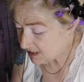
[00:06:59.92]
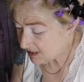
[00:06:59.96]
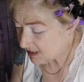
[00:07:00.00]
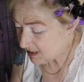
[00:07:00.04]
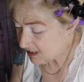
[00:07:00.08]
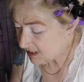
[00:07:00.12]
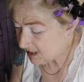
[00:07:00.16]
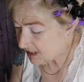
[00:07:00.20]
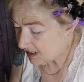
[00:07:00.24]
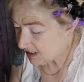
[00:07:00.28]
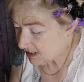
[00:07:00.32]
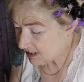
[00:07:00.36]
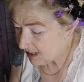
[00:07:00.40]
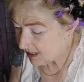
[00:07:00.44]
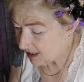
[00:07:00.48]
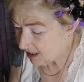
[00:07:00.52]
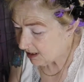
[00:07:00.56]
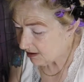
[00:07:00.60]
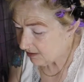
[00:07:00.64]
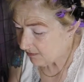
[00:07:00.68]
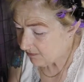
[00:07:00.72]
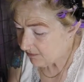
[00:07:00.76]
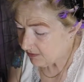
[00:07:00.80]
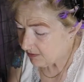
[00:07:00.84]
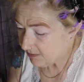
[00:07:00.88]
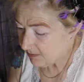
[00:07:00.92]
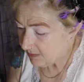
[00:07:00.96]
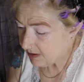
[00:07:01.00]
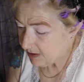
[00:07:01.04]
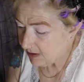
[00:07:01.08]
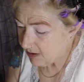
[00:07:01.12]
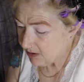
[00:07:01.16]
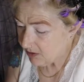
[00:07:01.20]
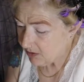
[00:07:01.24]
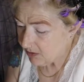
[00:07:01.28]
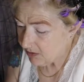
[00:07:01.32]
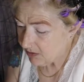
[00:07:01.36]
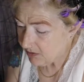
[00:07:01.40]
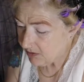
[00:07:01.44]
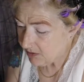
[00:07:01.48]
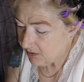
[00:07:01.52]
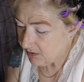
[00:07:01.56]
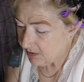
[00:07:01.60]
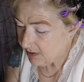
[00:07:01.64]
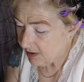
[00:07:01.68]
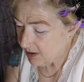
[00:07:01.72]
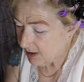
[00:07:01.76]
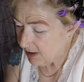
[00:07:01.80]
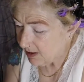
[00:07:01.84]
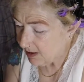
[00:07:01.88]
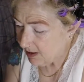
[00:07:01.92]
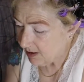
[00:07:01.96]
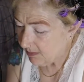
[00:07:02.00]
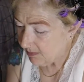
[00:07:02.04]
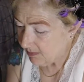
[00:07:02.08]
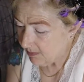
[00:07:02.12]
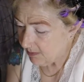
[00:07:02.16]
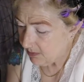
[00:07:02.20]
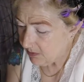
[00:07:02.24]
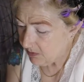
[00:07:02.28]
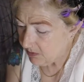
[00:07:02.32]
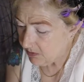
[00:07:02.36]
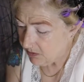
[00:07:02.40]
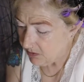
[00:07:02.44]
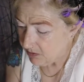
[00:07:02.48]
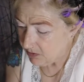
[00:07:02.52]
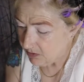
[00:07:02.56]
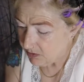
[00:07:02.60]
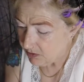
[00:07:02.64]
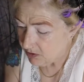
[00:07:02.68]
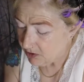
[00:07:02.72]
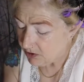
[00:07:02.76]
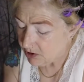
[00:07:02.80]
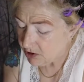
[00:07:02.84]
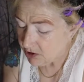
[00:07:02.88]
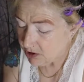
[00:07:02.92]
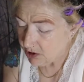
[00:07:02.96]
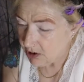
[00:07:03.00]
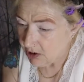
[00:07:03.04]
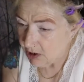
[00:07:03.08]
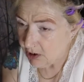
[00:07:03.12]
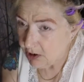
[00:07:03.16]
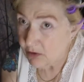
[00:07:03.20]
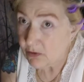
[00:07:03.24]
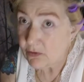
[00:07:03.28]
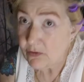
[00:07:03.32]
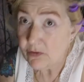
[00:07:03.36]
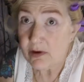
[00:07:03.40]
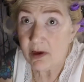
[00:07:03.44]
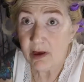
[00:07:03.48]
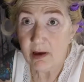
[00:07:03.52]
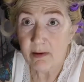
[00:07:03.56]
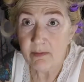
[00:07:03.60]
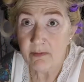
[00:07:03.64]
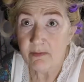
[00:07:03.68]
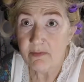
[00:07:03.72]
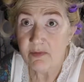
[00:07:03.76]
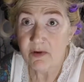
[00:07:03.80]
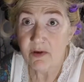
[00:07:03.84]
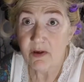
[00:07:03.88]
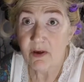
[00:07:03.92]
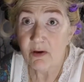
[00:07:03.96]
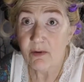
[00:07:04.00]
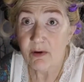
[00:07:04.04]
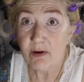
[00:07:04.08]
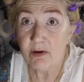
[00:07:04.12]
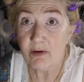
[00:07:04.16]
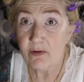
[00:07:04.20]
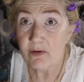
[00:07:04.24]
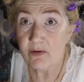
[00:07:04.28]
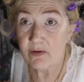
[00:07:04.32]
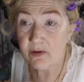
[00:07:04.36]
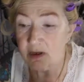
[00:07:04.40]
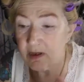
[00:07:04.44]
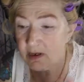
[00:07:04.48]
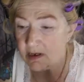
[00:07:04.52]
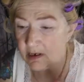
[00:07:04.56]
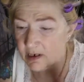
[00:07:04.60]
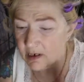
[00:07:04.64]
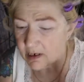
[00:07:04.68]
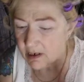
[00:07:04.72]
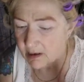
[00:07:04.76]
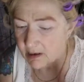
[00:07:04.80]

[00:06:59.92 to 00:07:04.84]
cleaning after, because I am so OCD